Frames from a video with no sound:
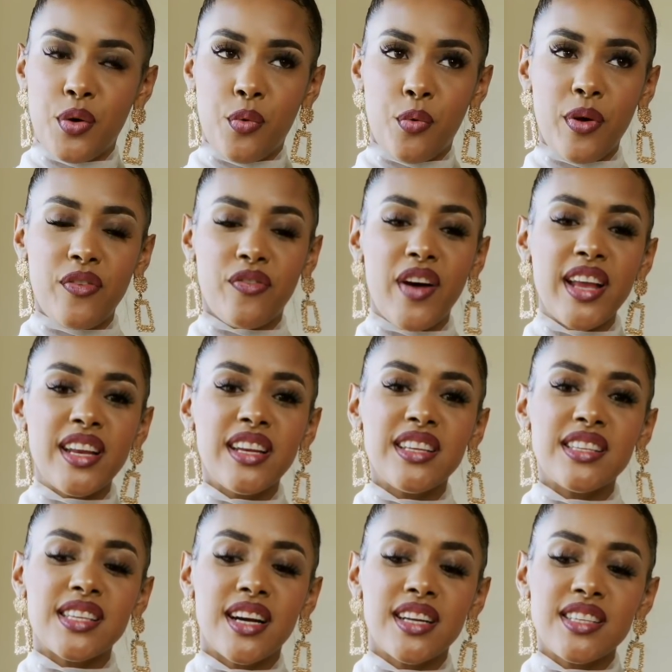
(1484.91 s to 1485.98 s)
We're finally
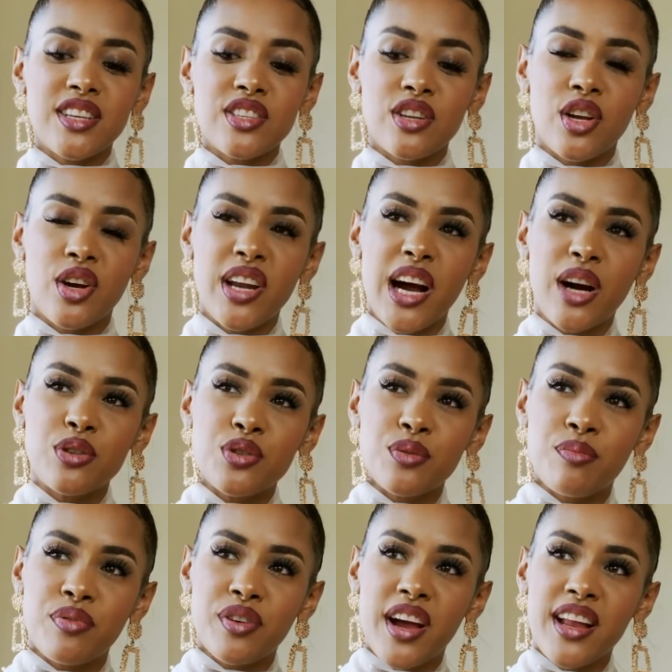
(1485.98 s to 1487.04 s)
starting to learn how to
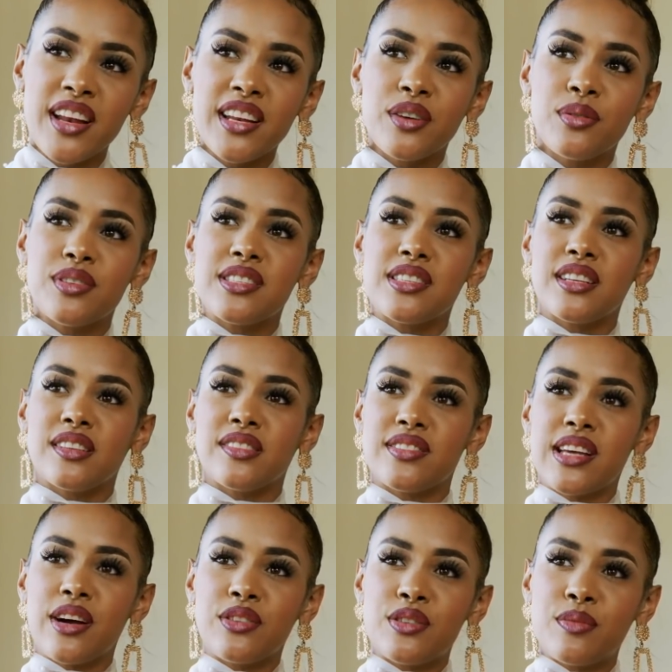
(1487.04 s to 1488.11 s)
brand ourselves,
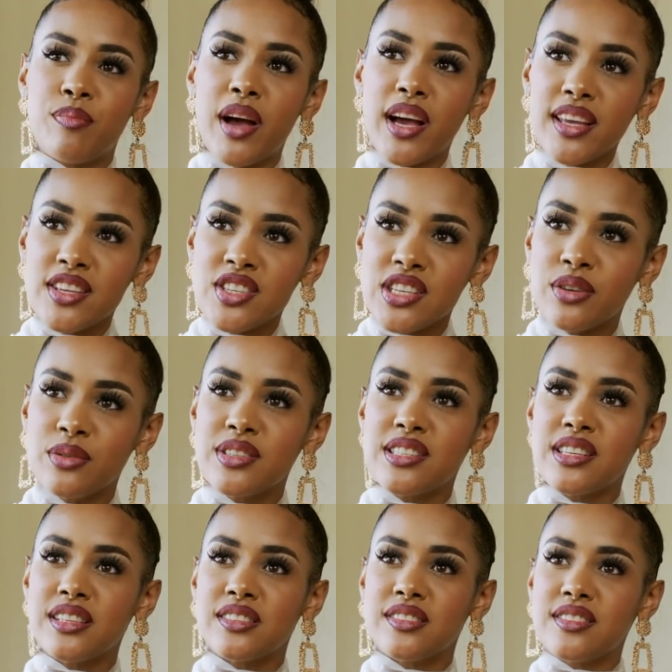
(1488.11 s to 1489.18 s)
how to package
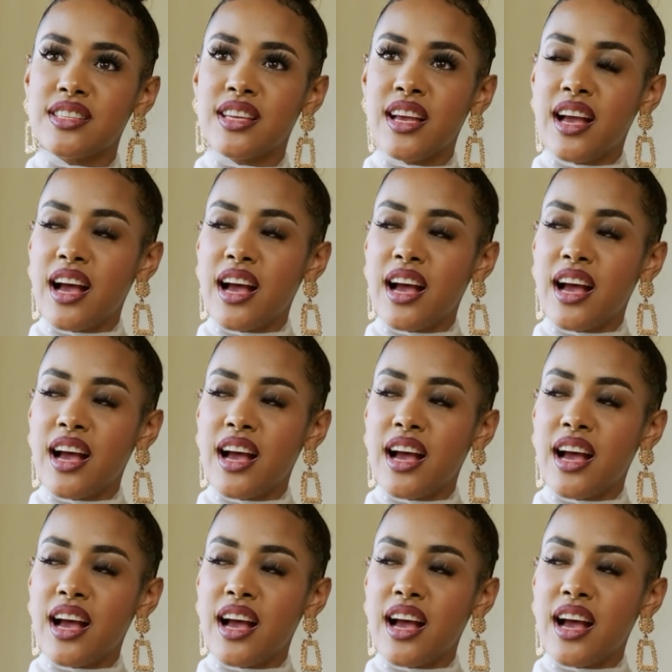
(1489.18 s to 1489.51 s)
ourselves,